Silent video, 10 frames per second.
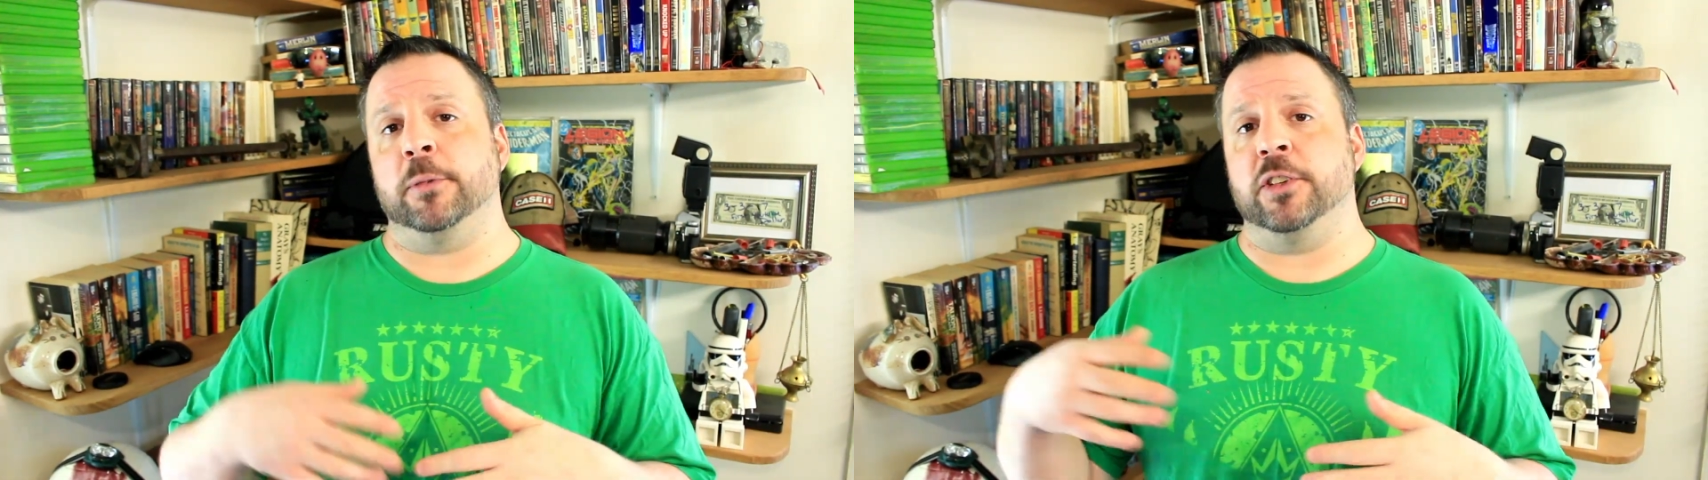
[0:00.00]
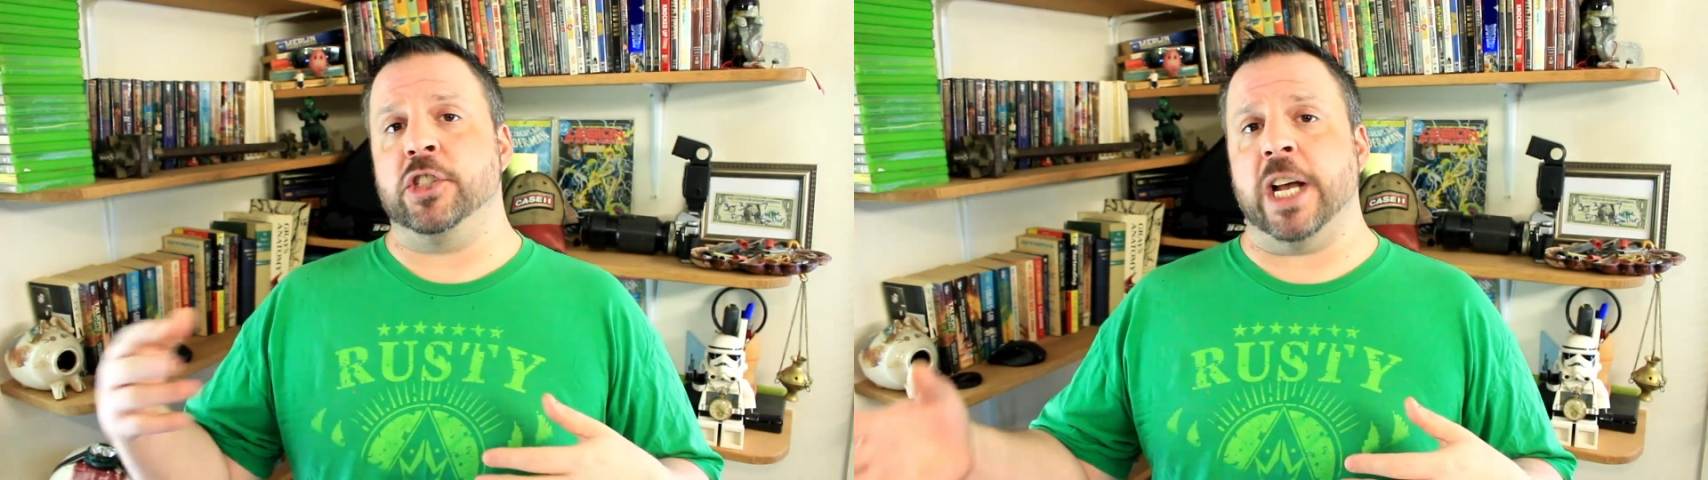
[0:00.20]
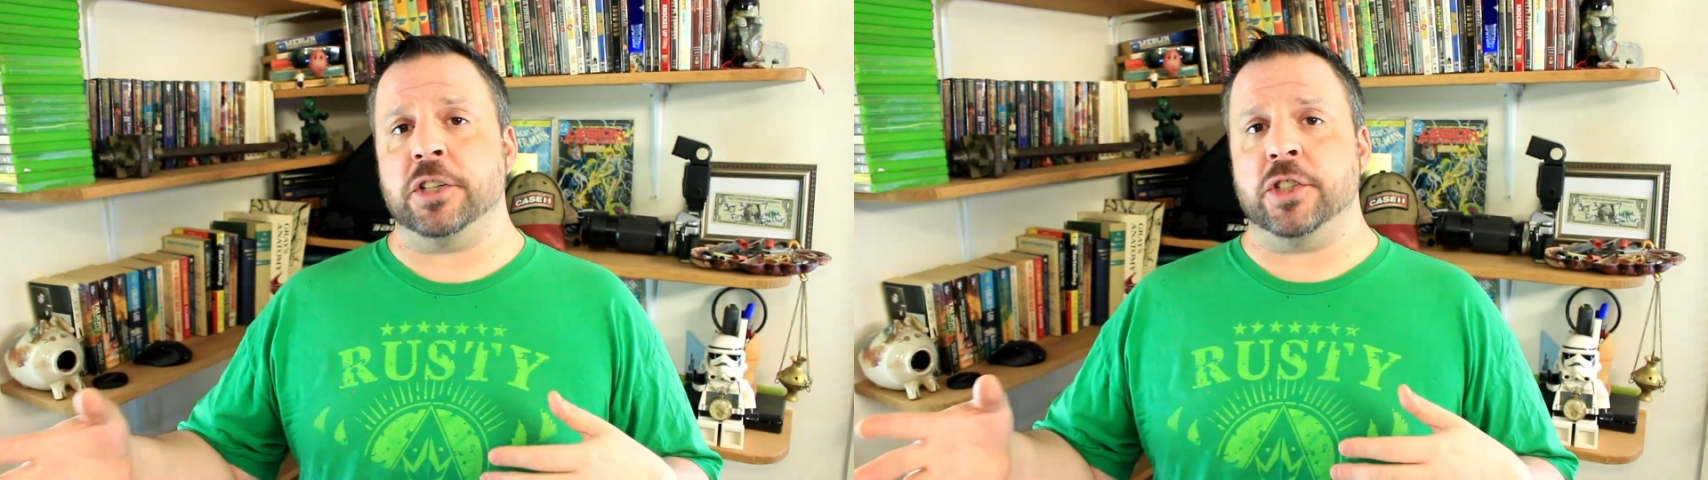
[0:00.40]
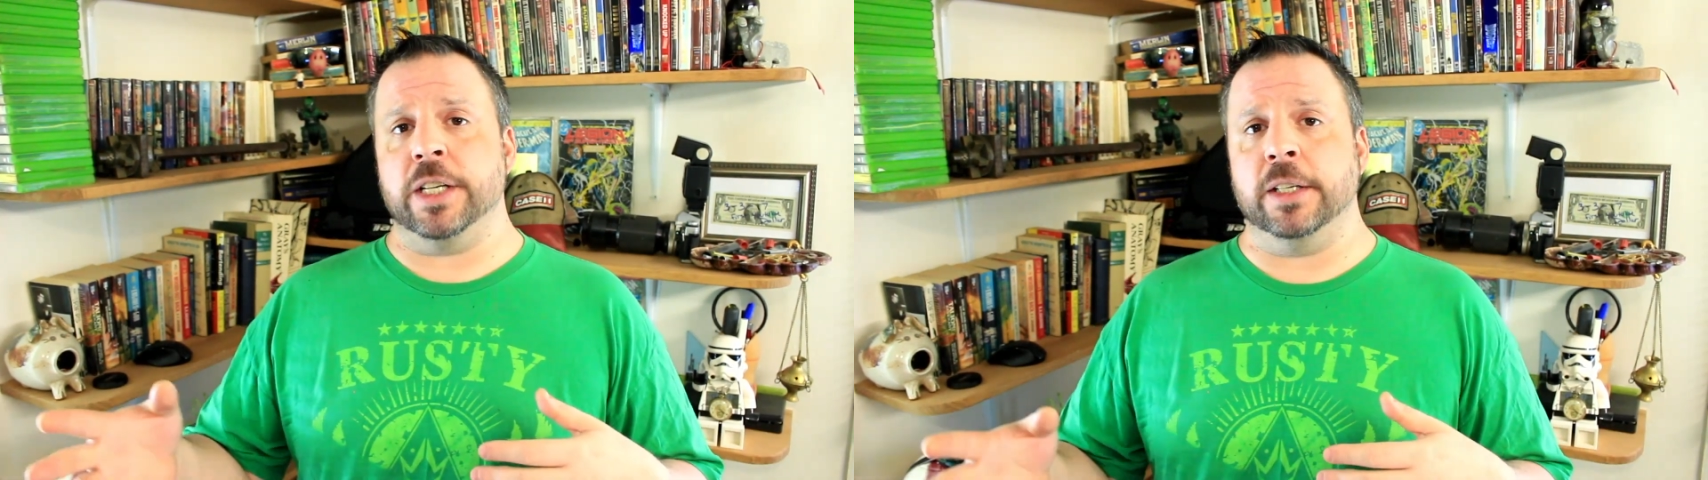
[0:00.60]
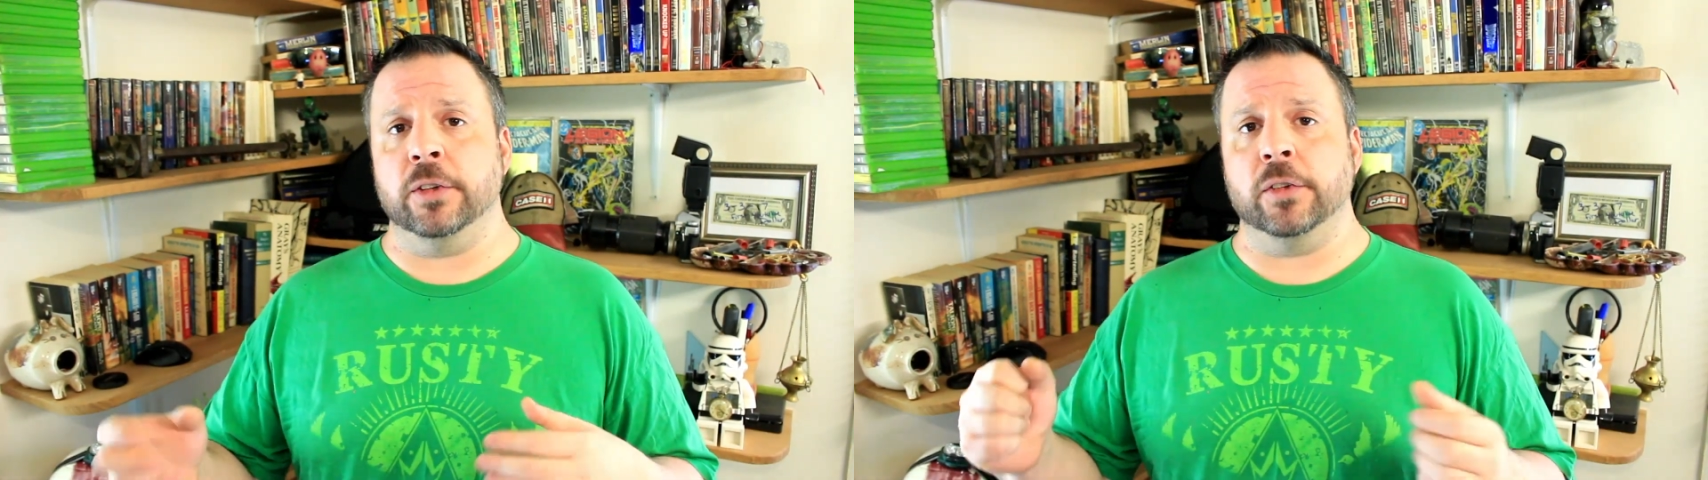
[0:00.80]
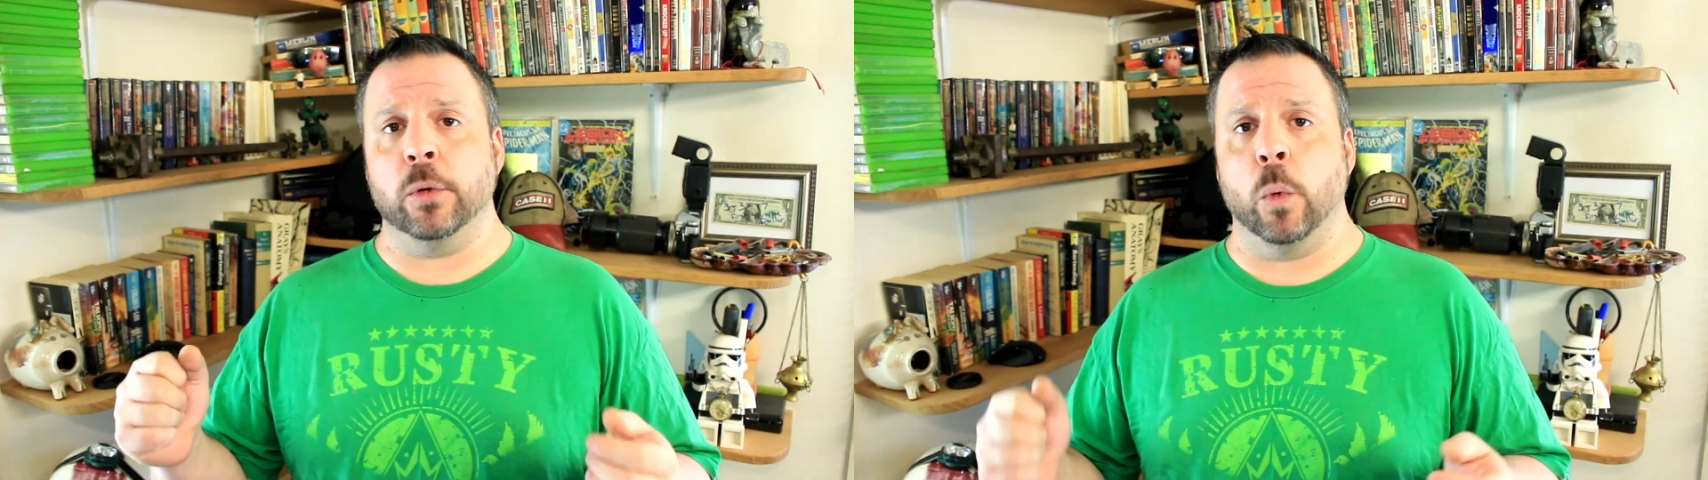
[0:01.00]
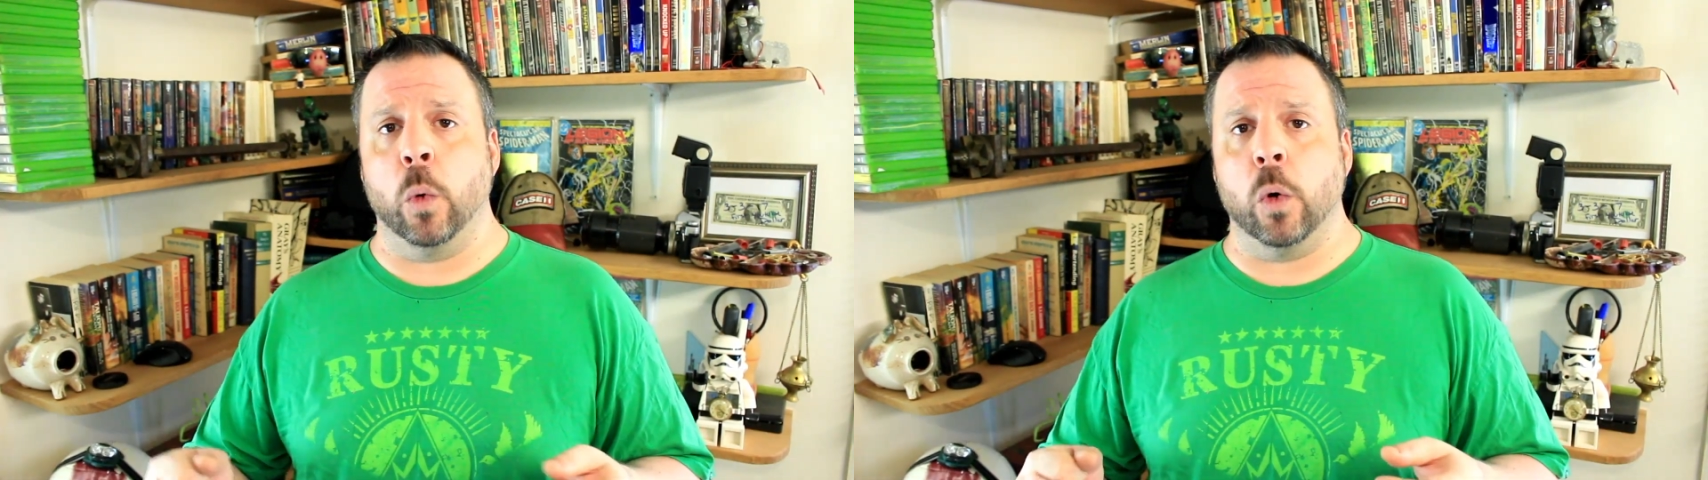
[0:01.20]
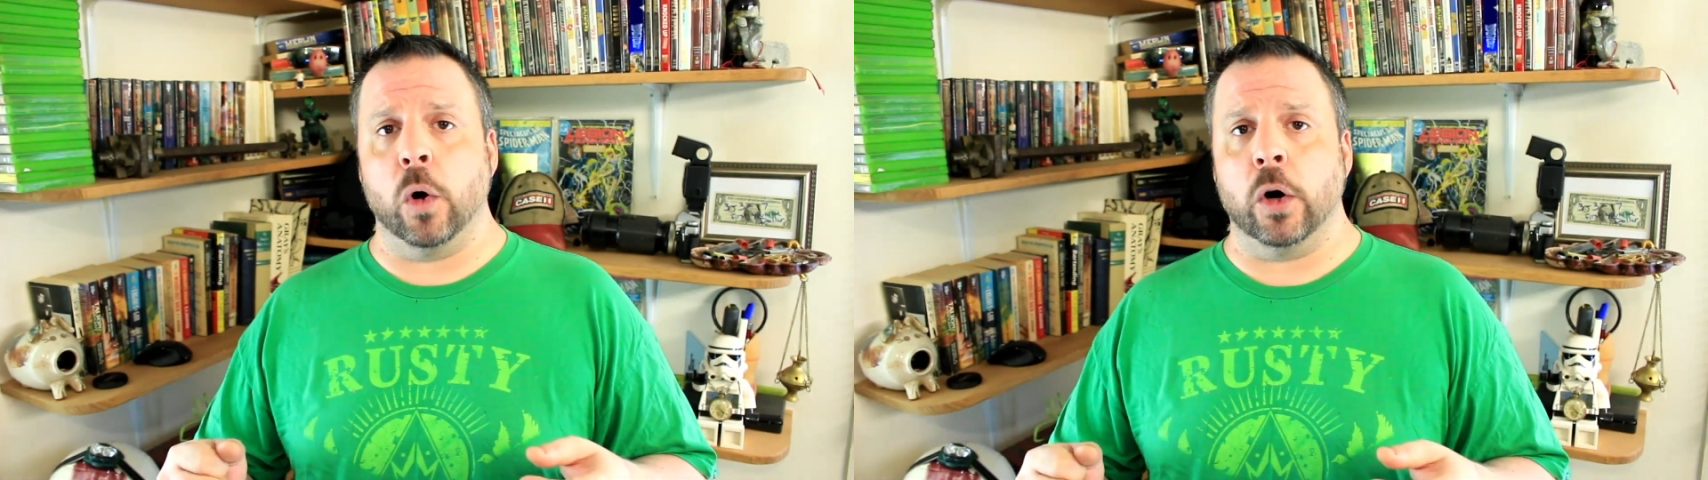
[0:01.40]
suggestions
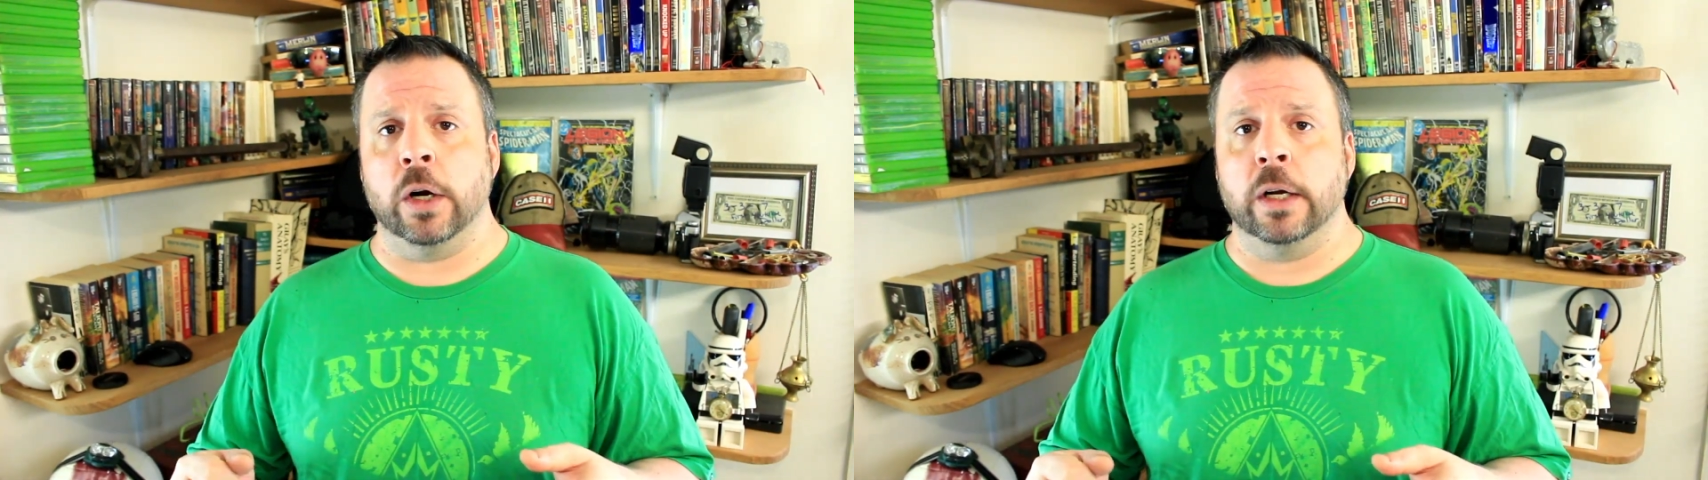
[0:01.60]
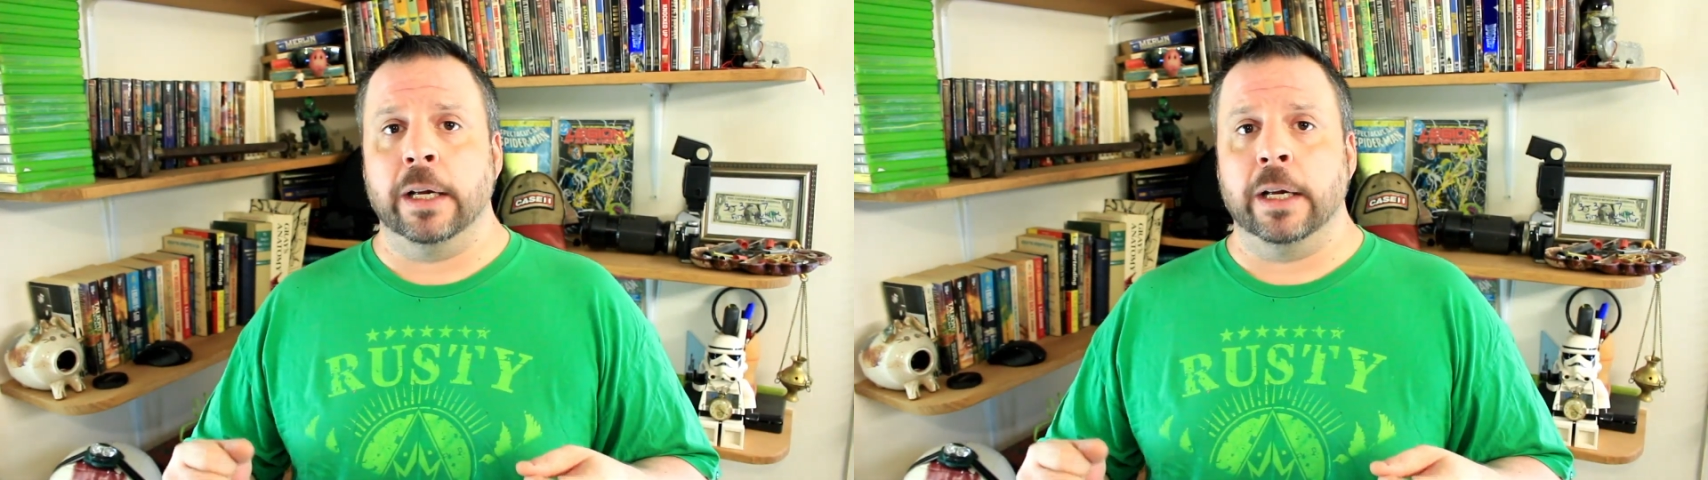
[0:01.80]
or